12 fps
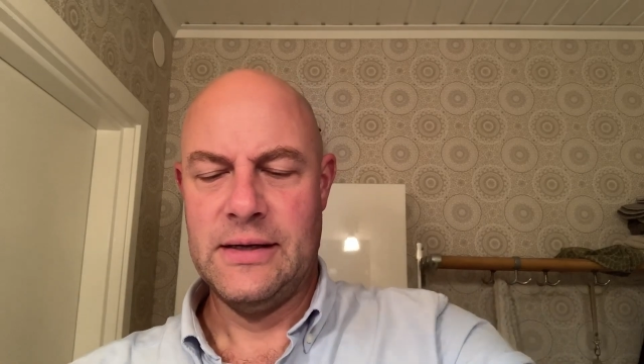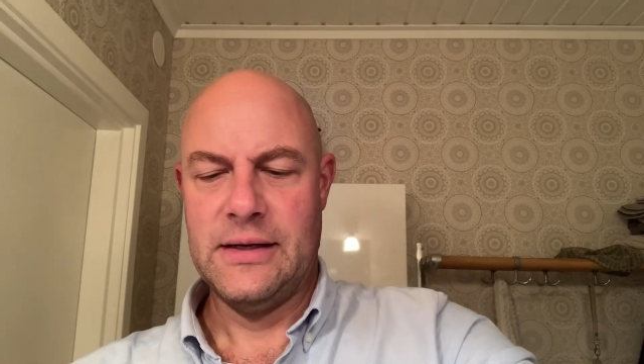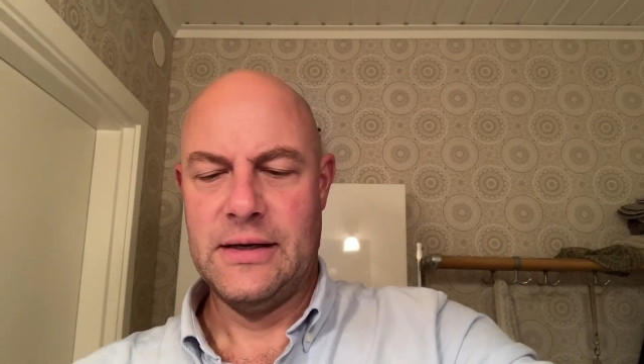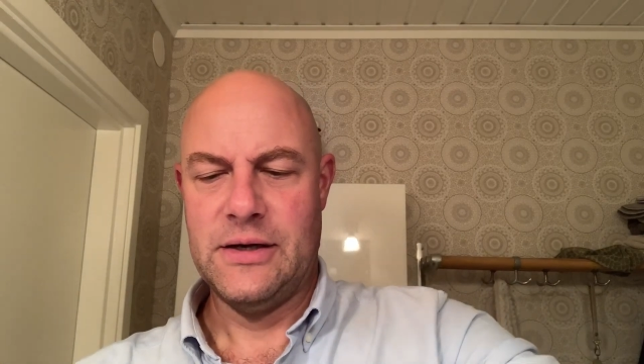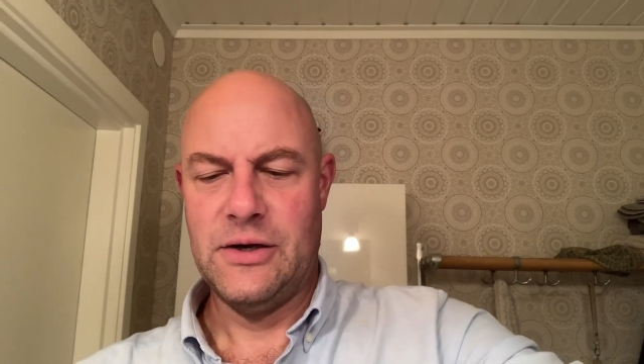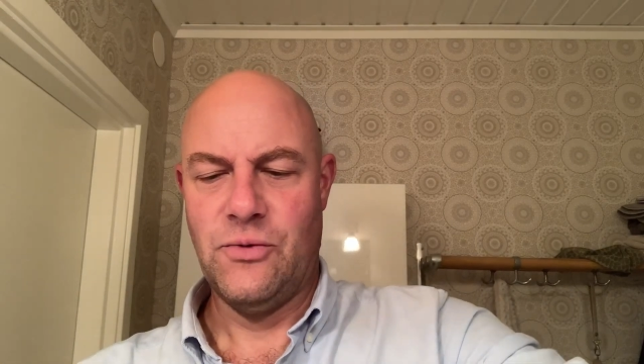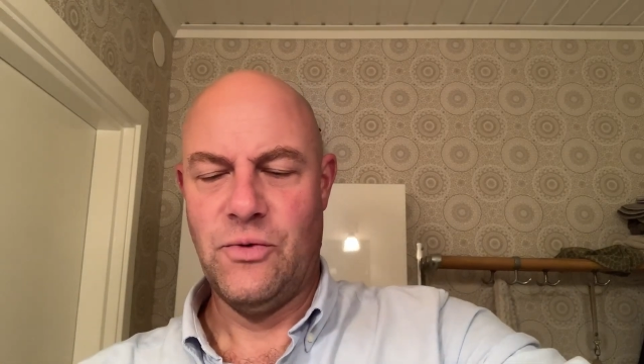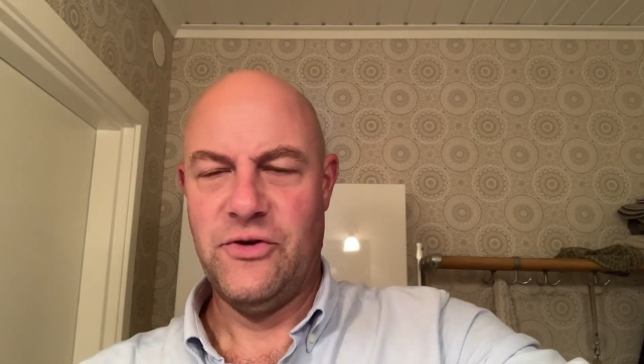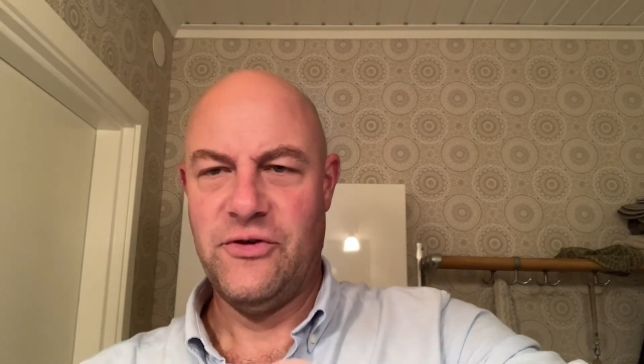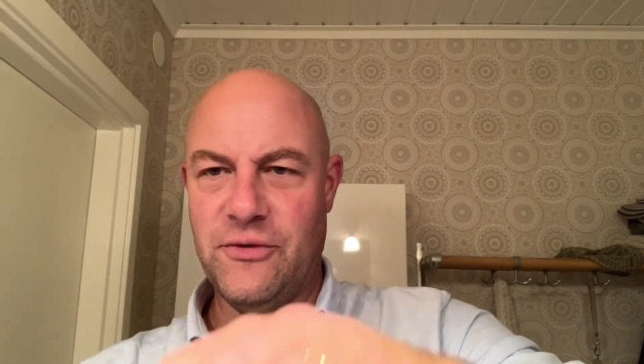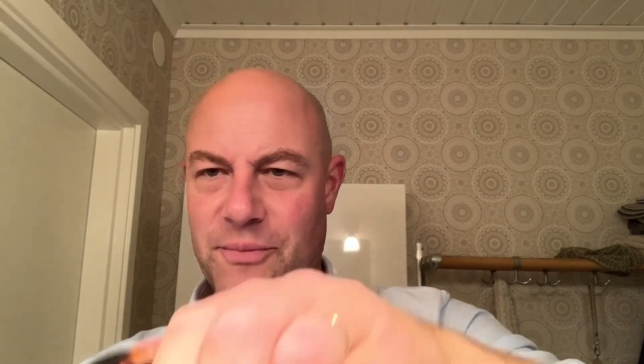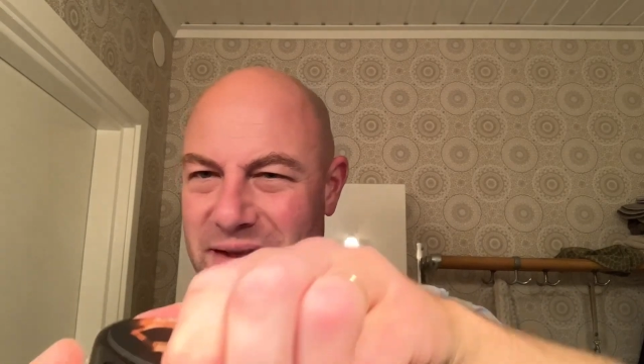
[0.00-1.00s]
I don't know
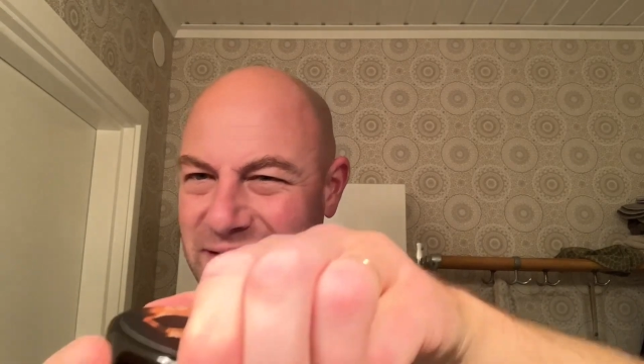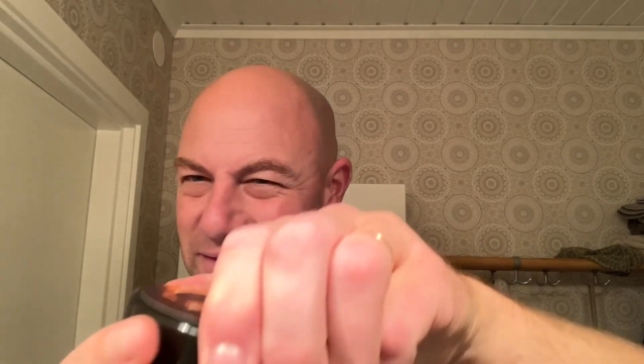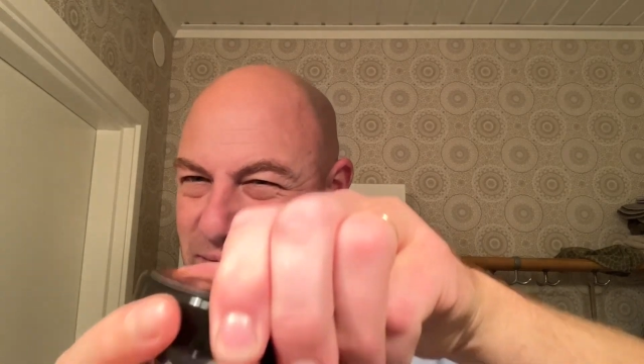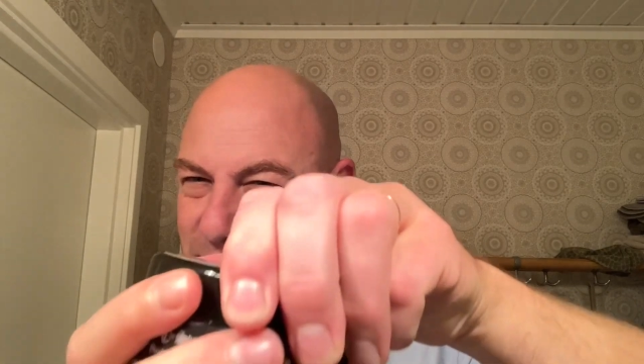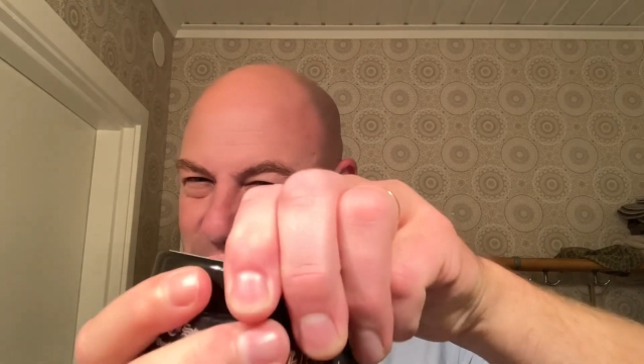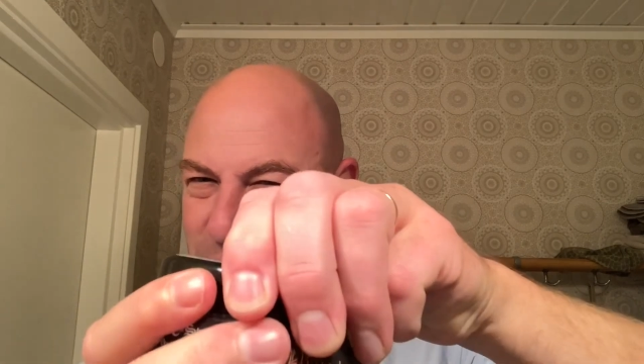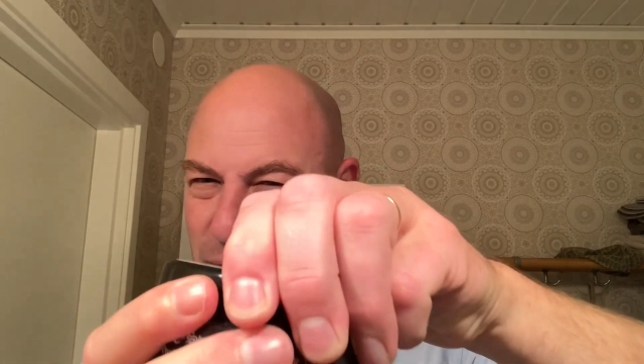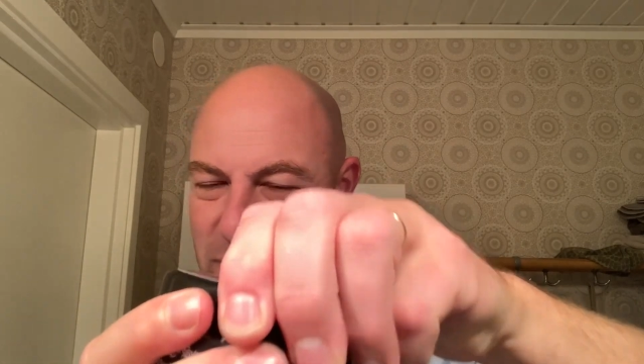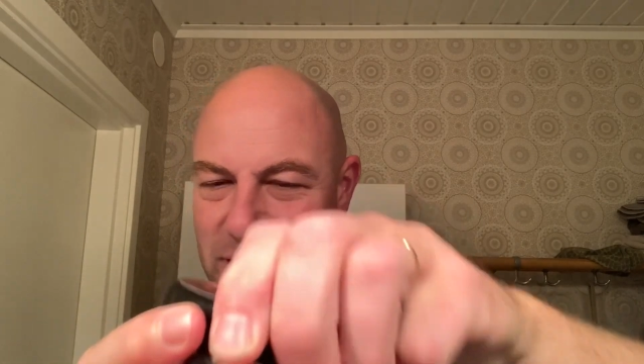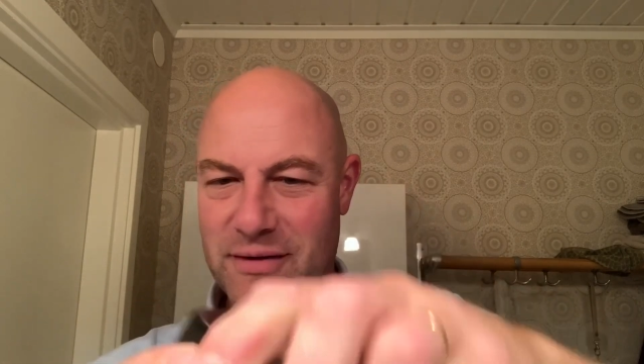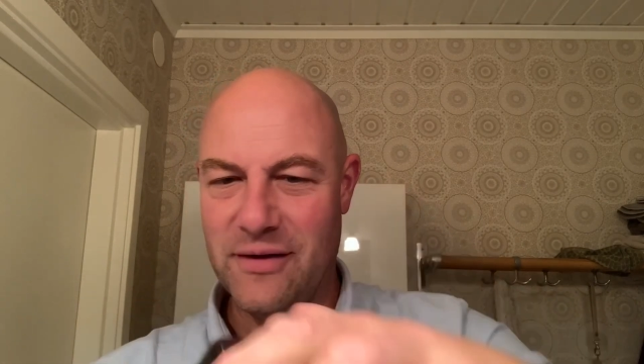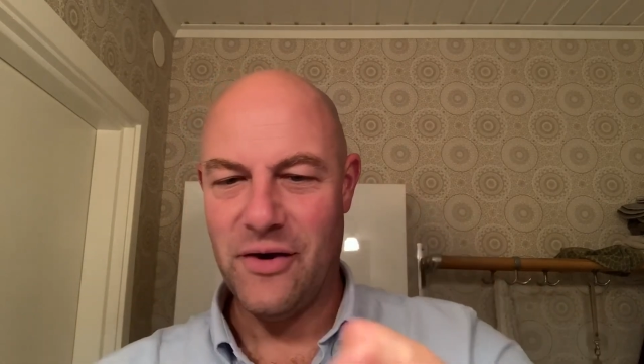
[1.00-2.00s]
which is best. Put
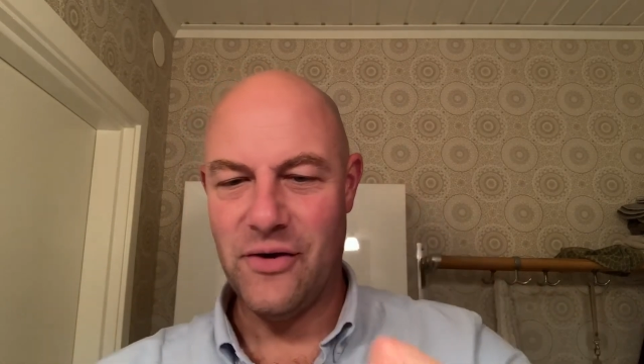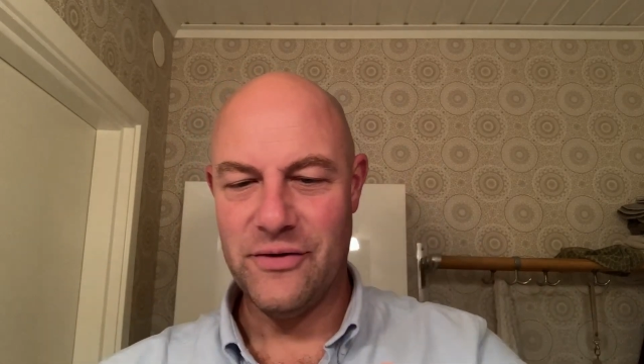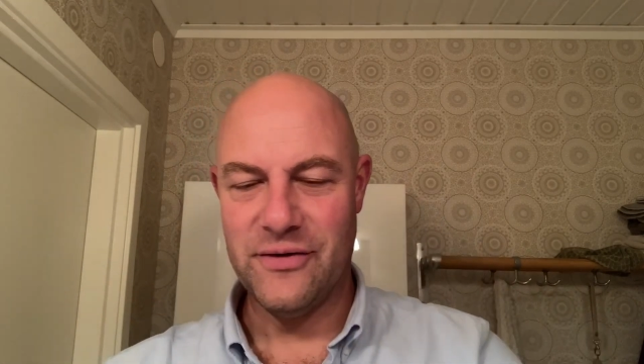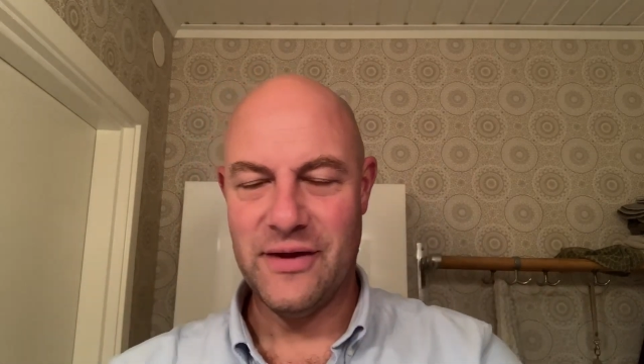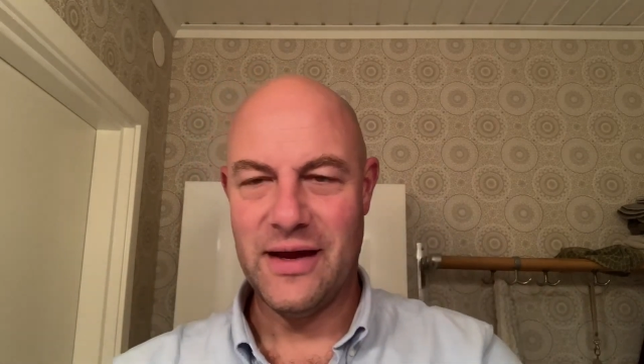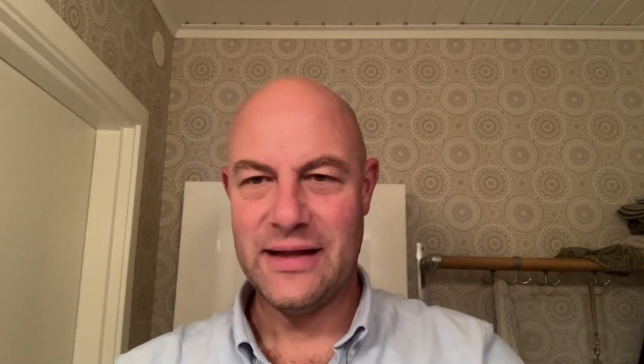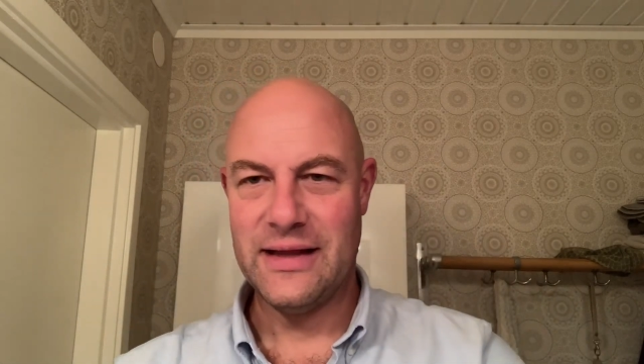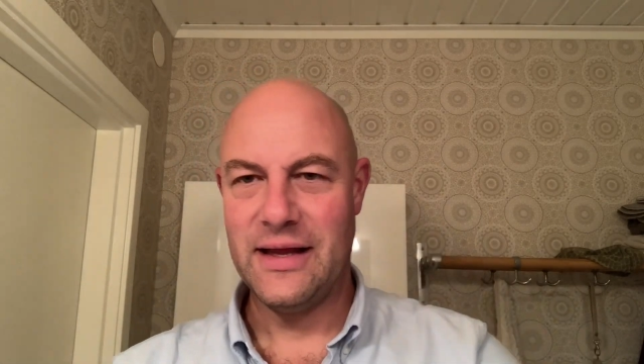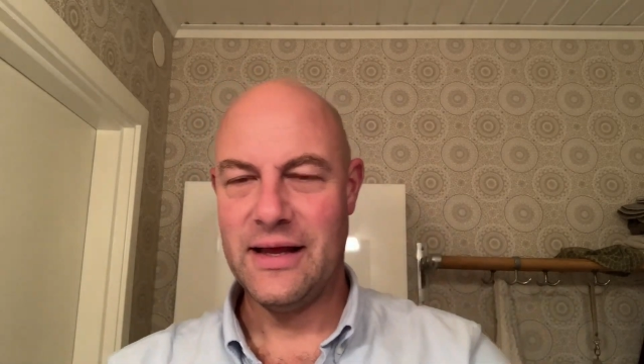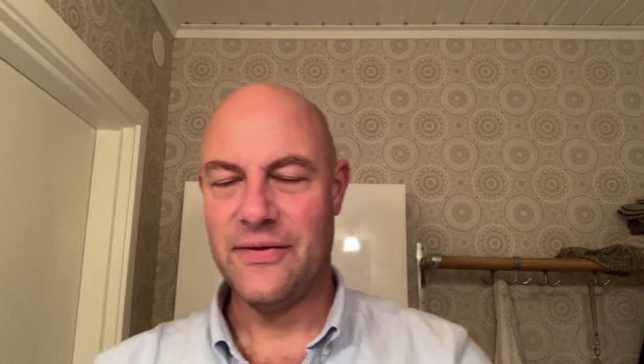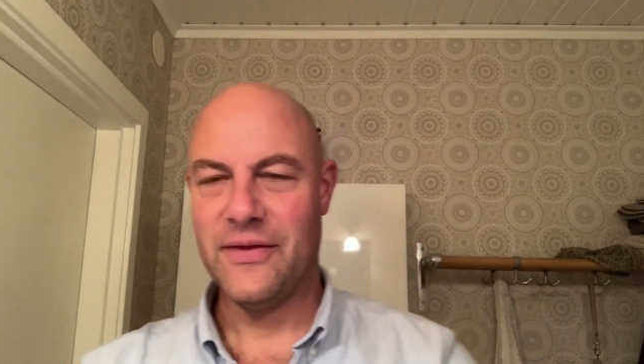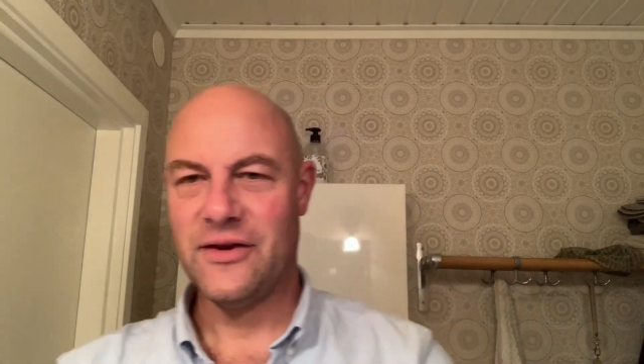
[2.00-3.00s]
it on tightly
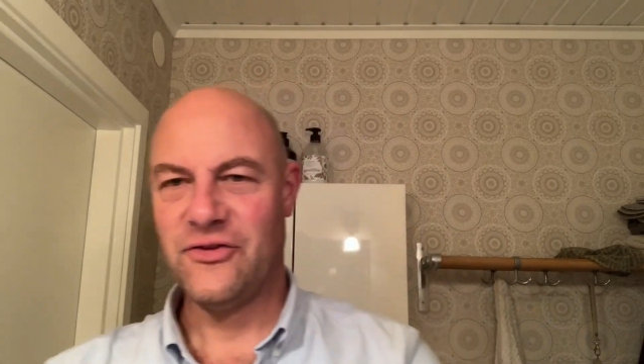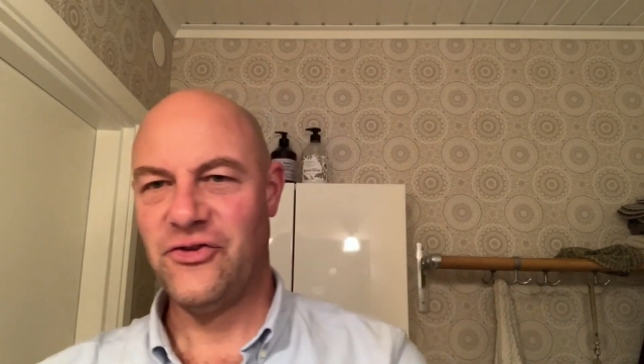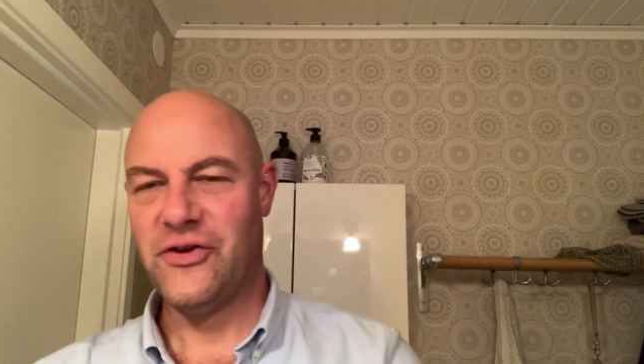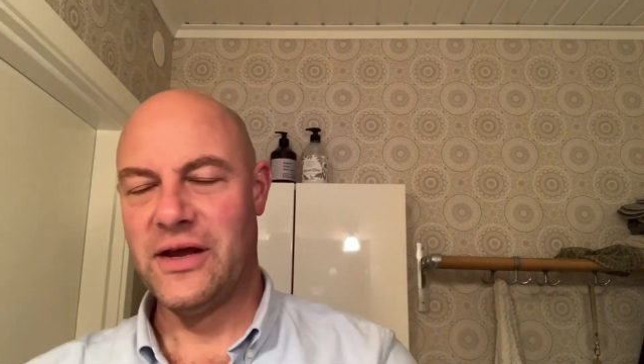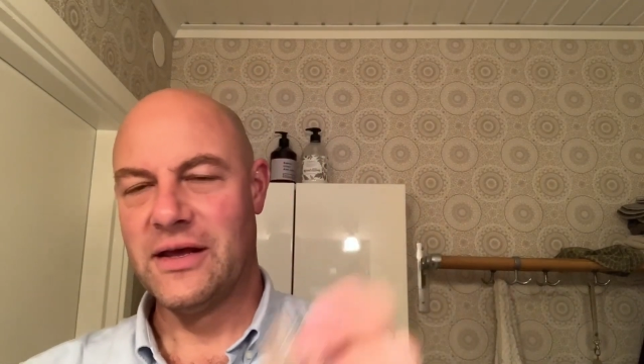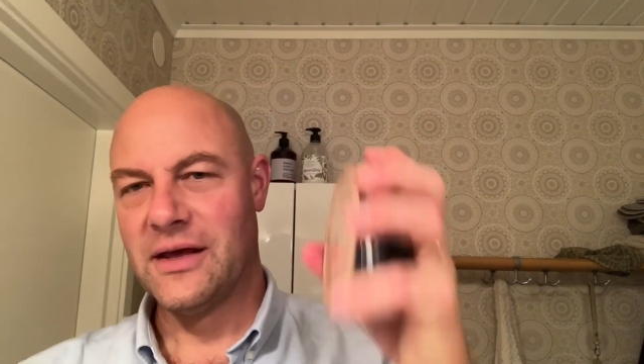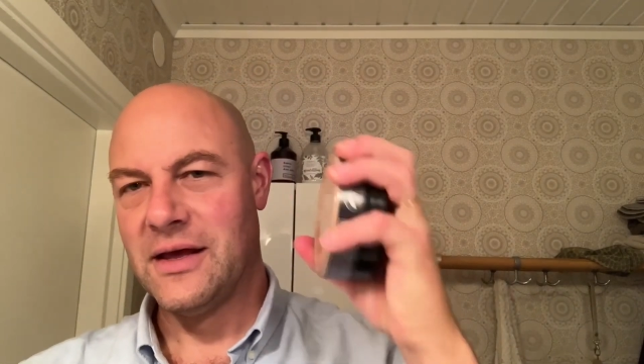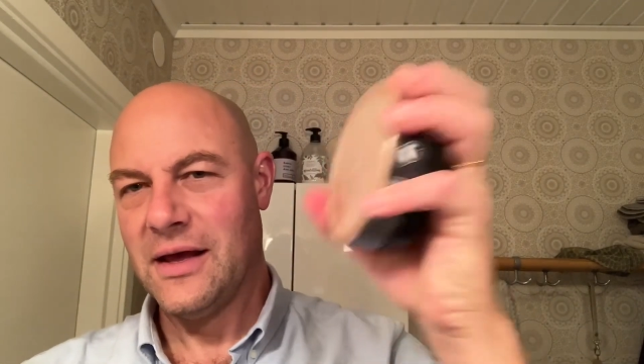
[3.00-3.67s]
and then shake.